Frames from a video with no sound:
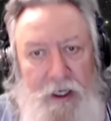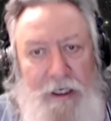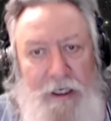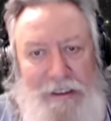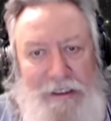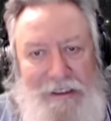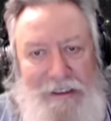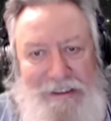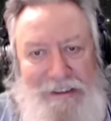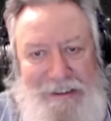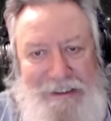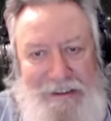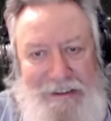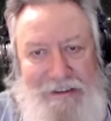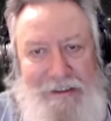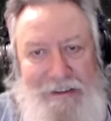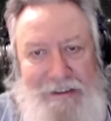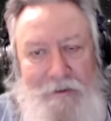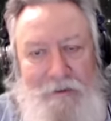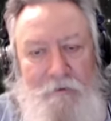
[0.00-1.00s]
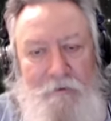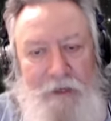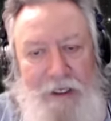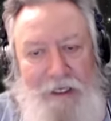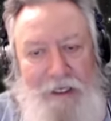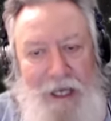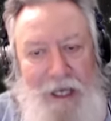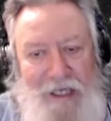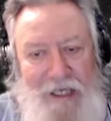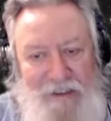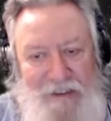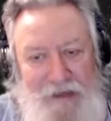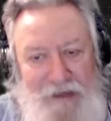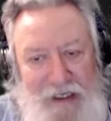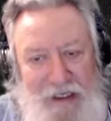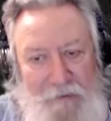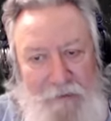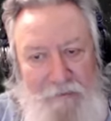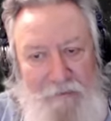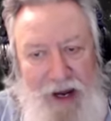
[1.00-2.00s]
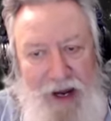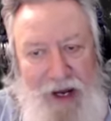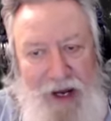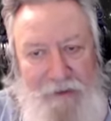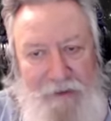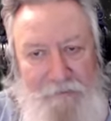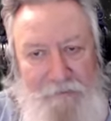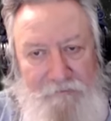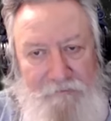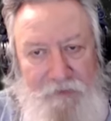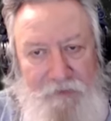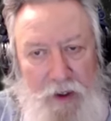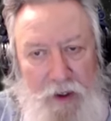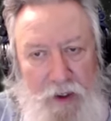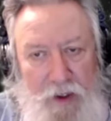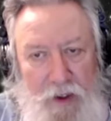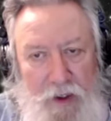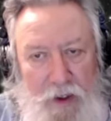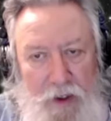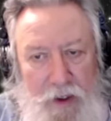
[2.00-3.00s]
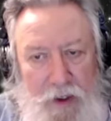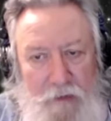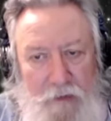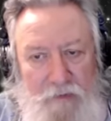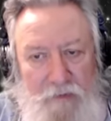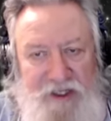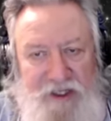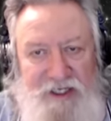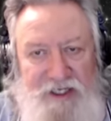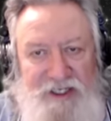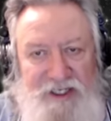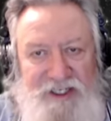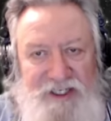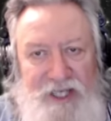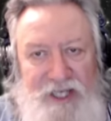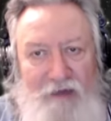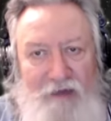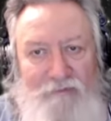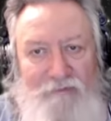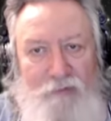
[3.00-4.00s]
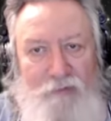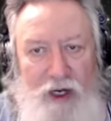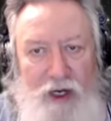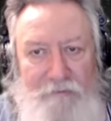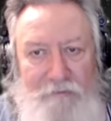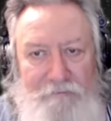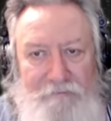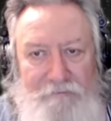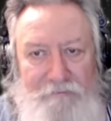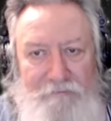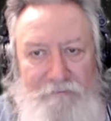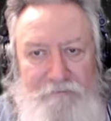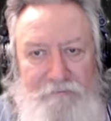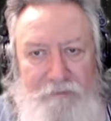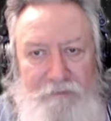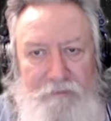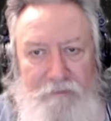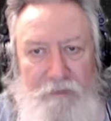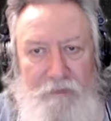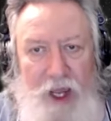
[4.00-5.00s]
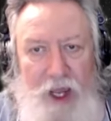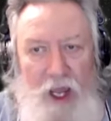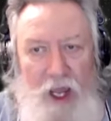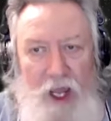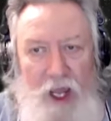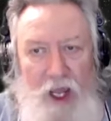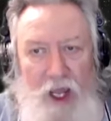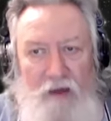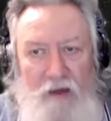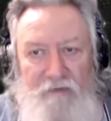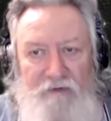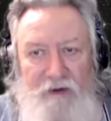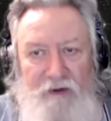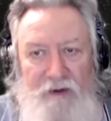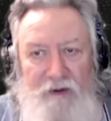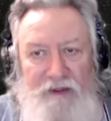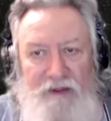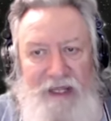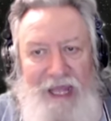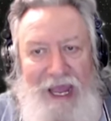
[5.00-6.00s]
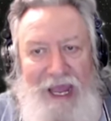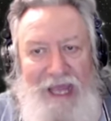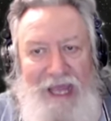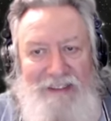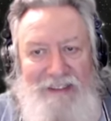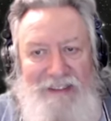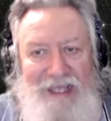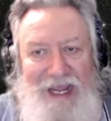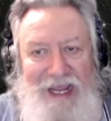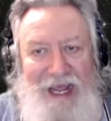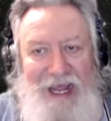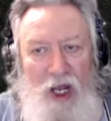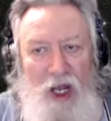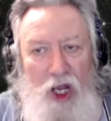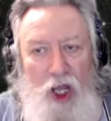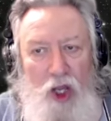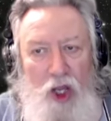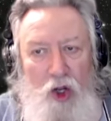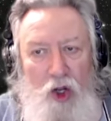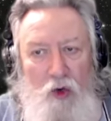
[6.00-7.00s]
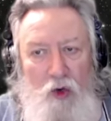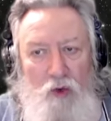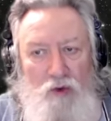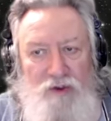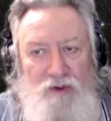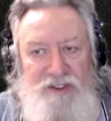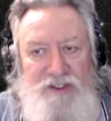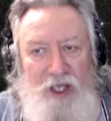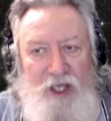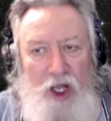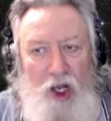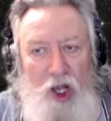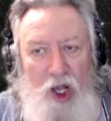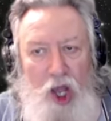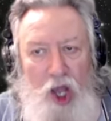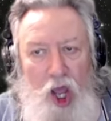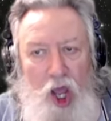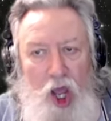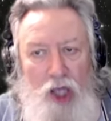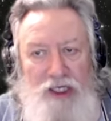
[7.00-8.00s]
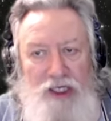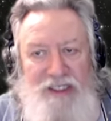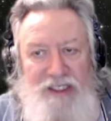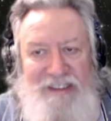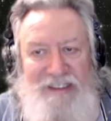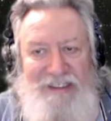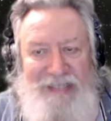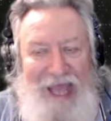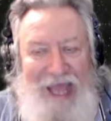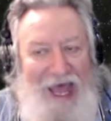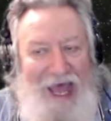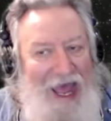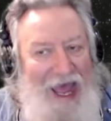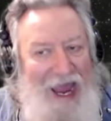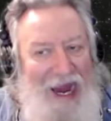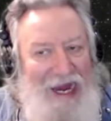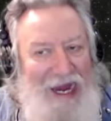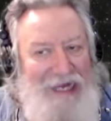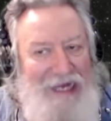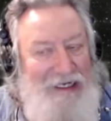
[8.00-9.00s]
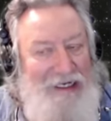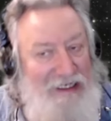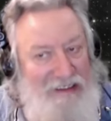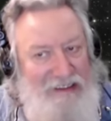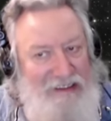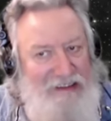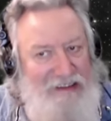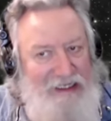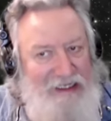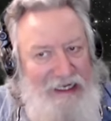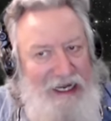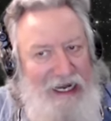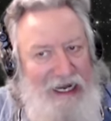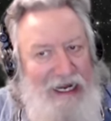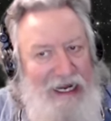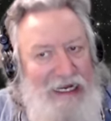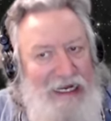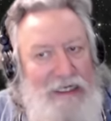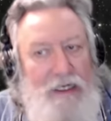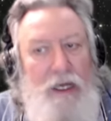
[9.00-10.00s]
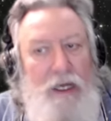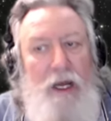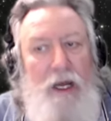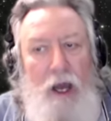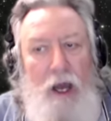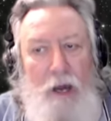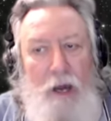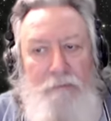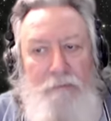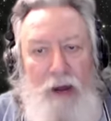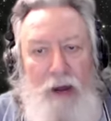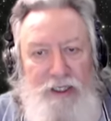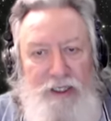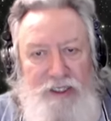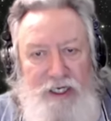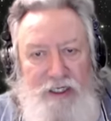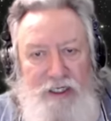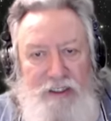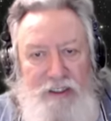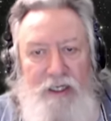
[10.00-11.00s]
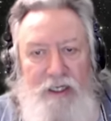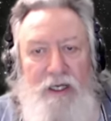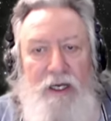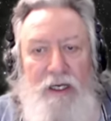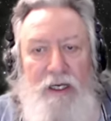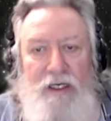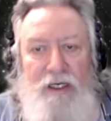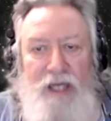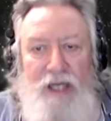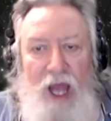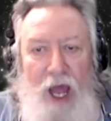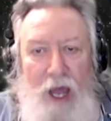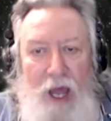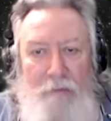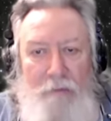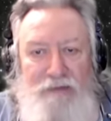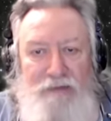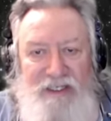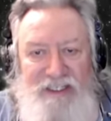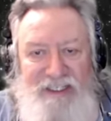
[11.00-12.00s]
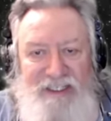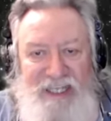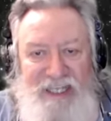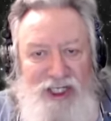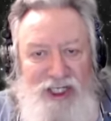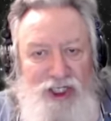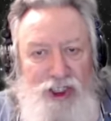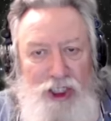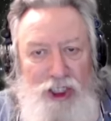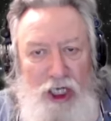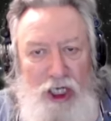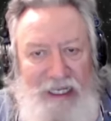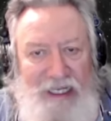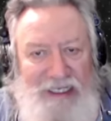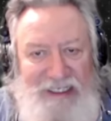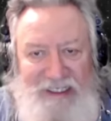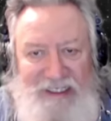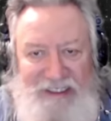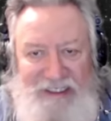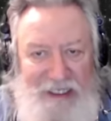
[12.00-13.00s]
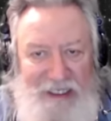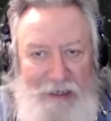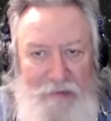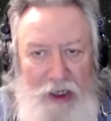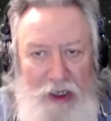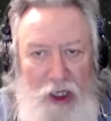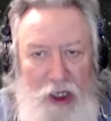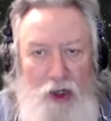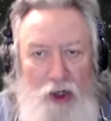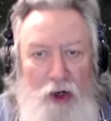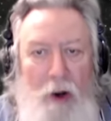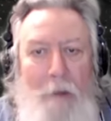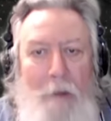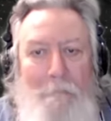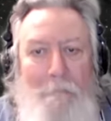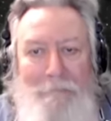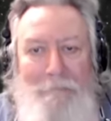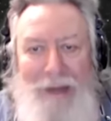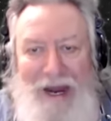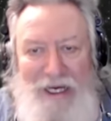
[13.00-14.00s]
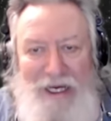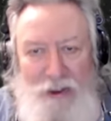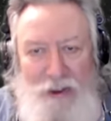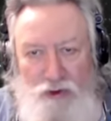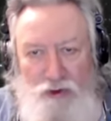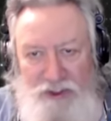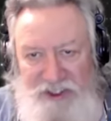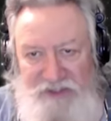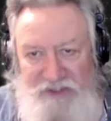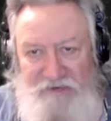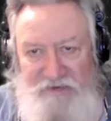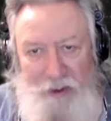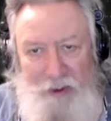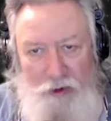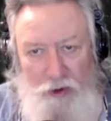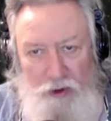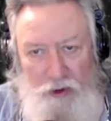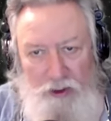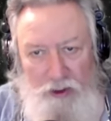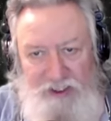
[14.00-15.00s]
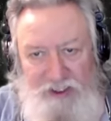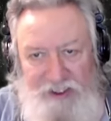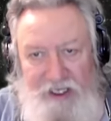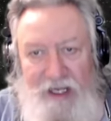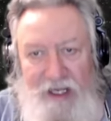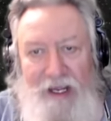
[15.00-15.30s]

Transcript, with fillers: consistent with a cosmic impact. But the discovery of the SLOs alongside, and this is the key, abundant compositionally similar microspherules